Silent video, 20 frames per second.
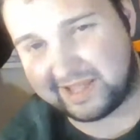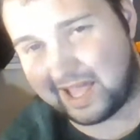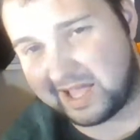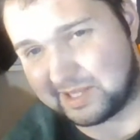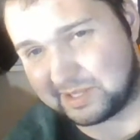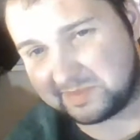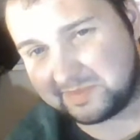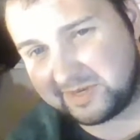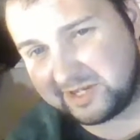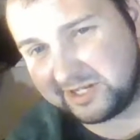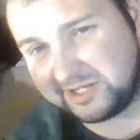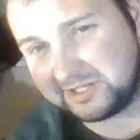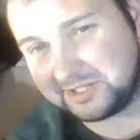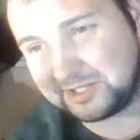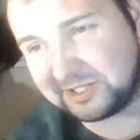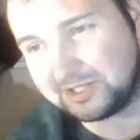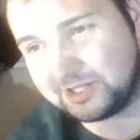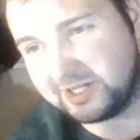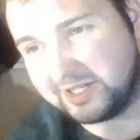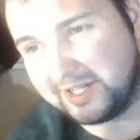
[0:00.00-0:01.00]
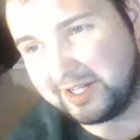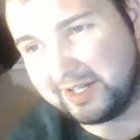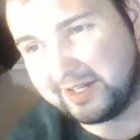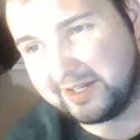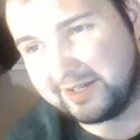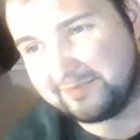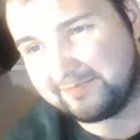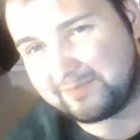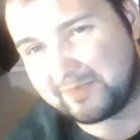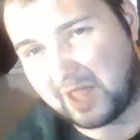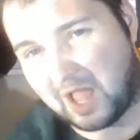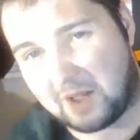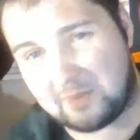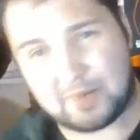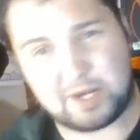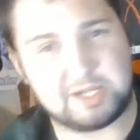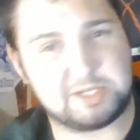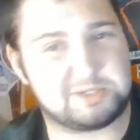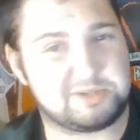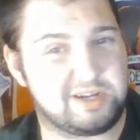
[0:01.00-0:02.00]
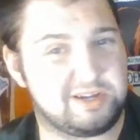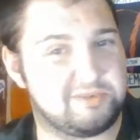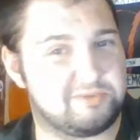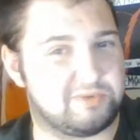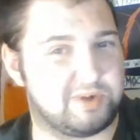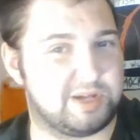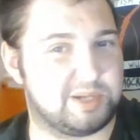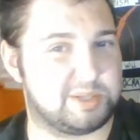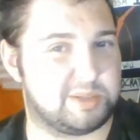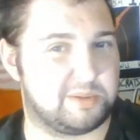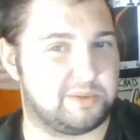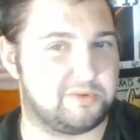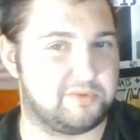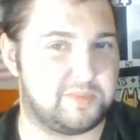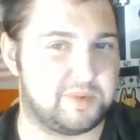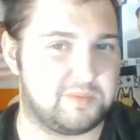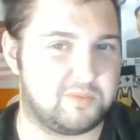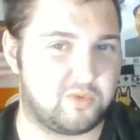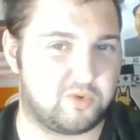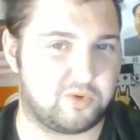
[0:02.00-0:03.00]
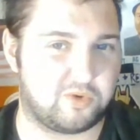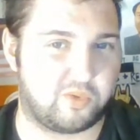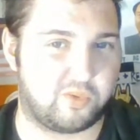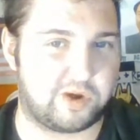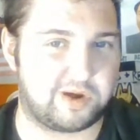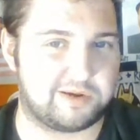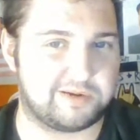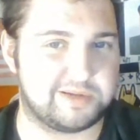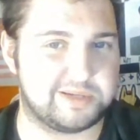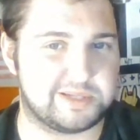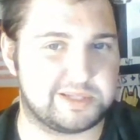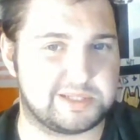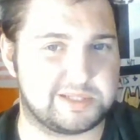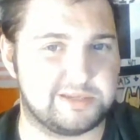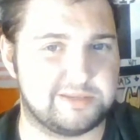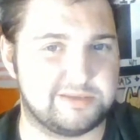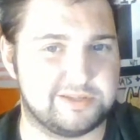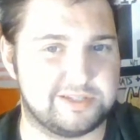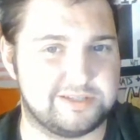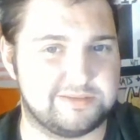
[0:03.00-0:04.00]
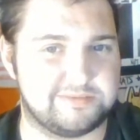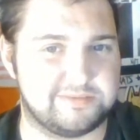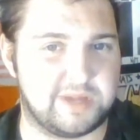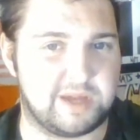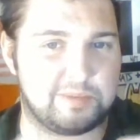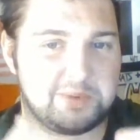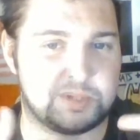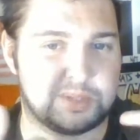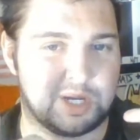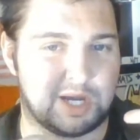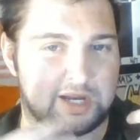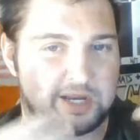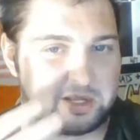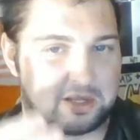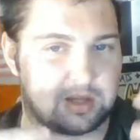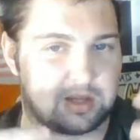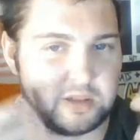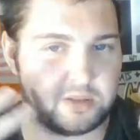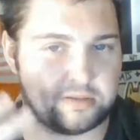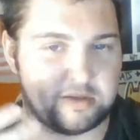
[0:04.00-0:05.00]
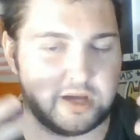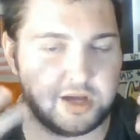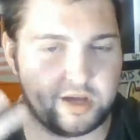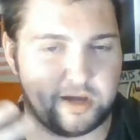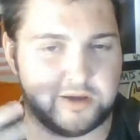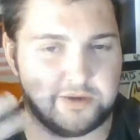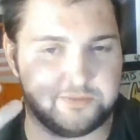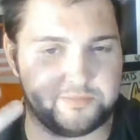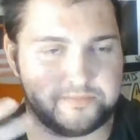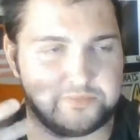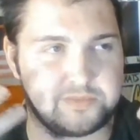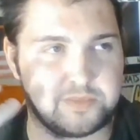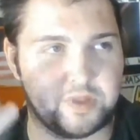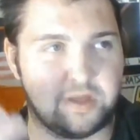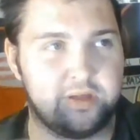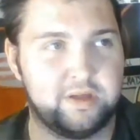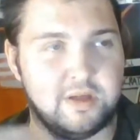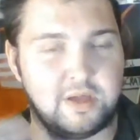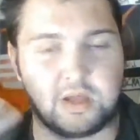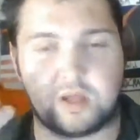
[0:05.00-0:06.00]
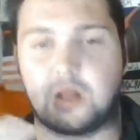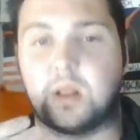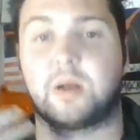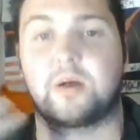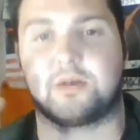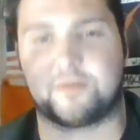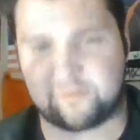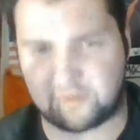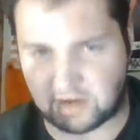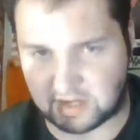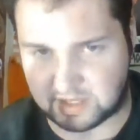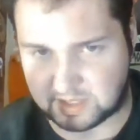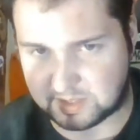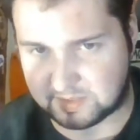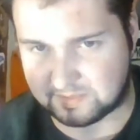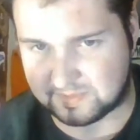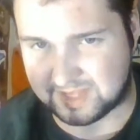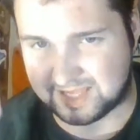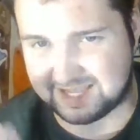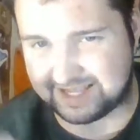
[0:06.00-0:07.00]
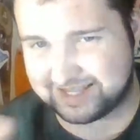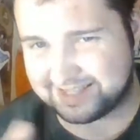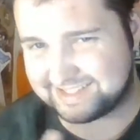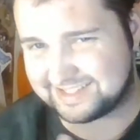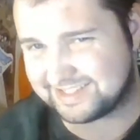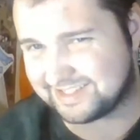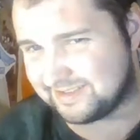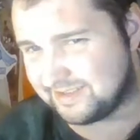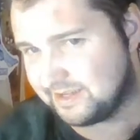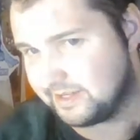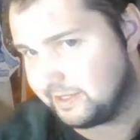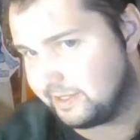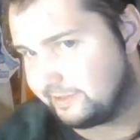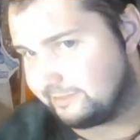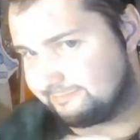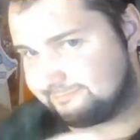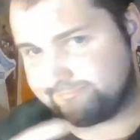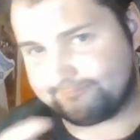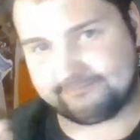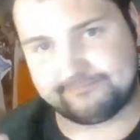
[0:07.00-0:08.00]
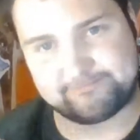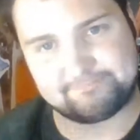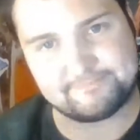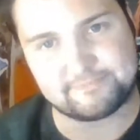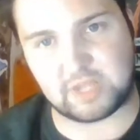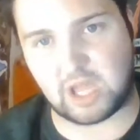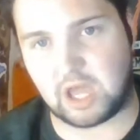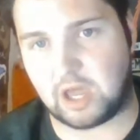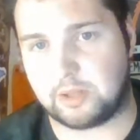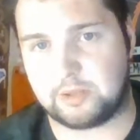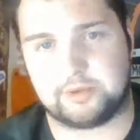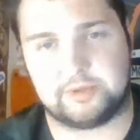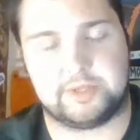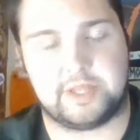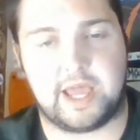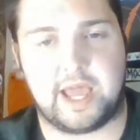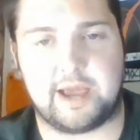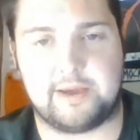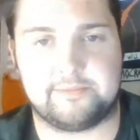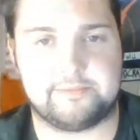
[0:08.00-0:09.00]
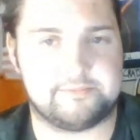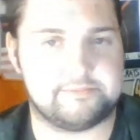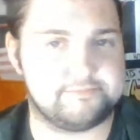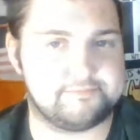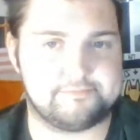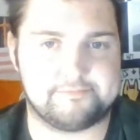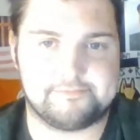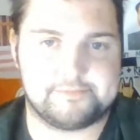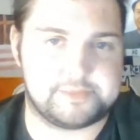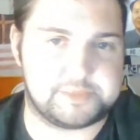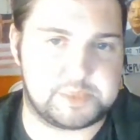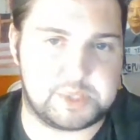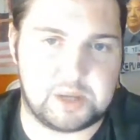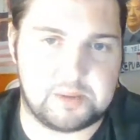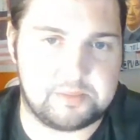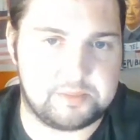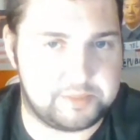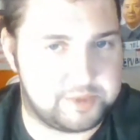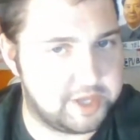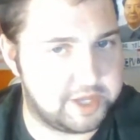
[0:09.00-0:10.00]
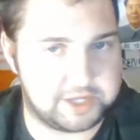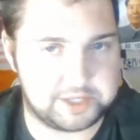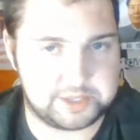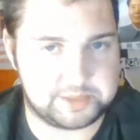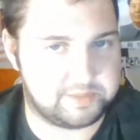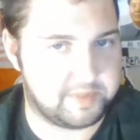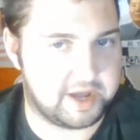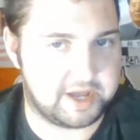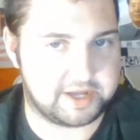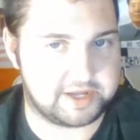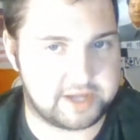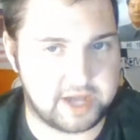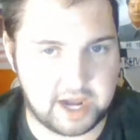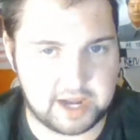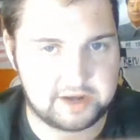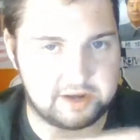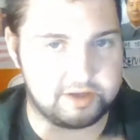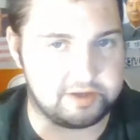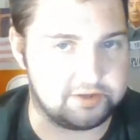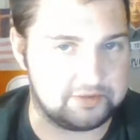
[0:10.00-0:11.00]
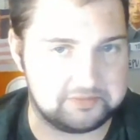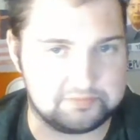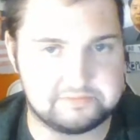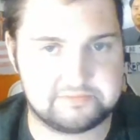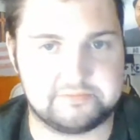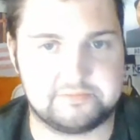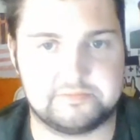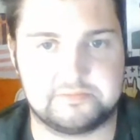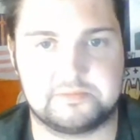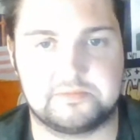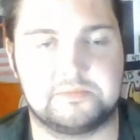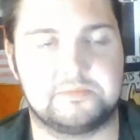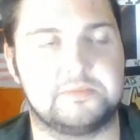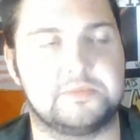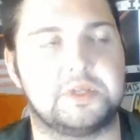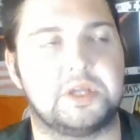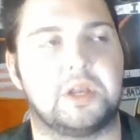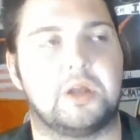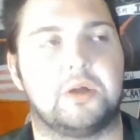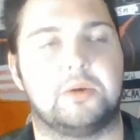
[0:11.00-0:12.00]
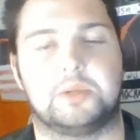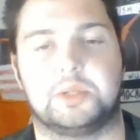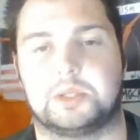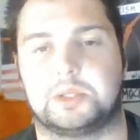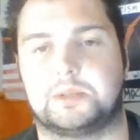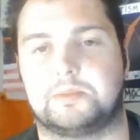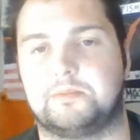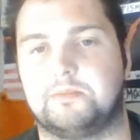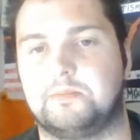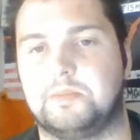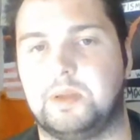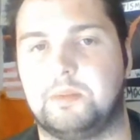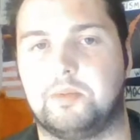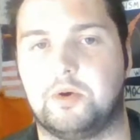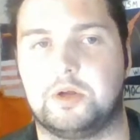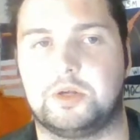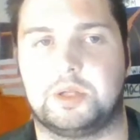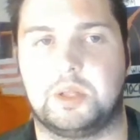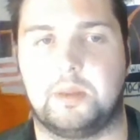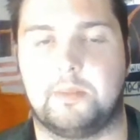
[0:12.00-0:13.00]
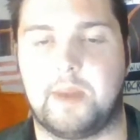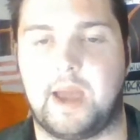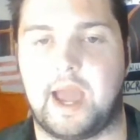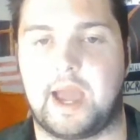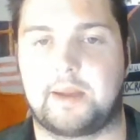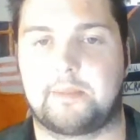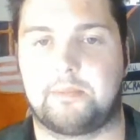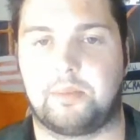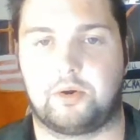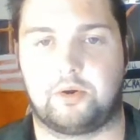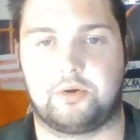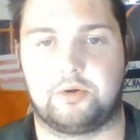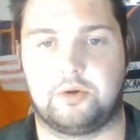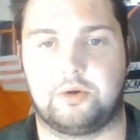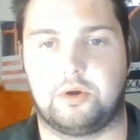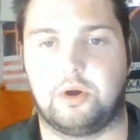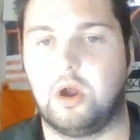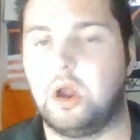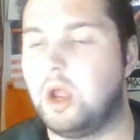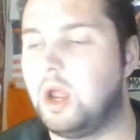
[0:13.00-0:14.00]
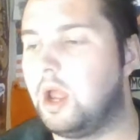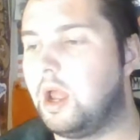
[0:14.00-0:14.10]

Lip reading: as much, I might try to raise a little bit more awareness to it, maybe try to clarify some things. Other than that, some things might kind of, you know, just be put to the back burner.